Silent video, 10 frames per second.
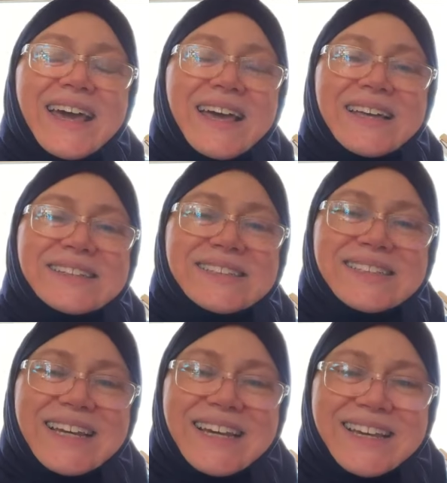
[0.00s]
And
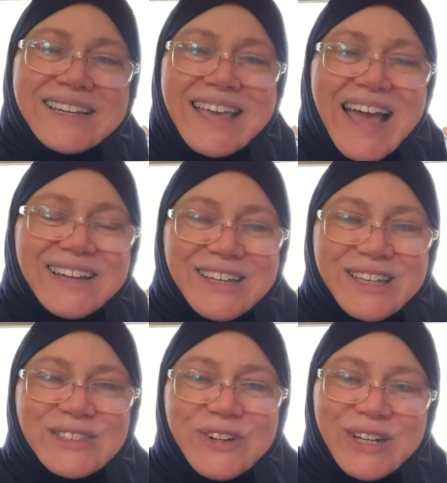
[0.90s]

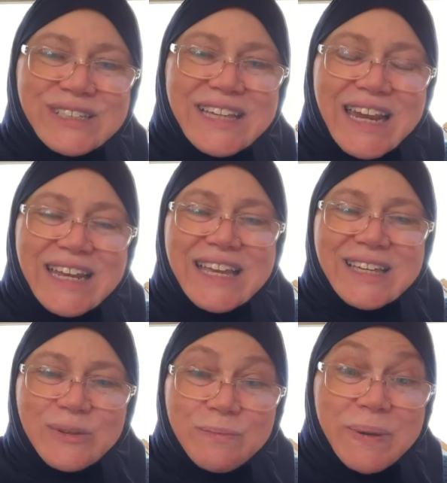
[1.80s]
in this very
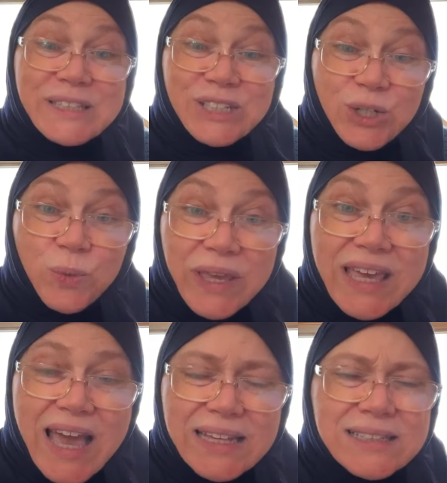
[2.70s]
exciting Badr
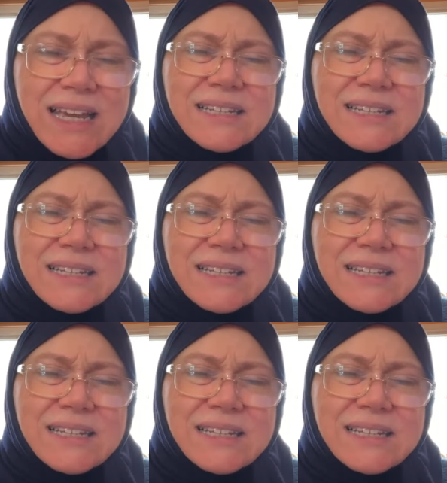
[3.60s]
weekend.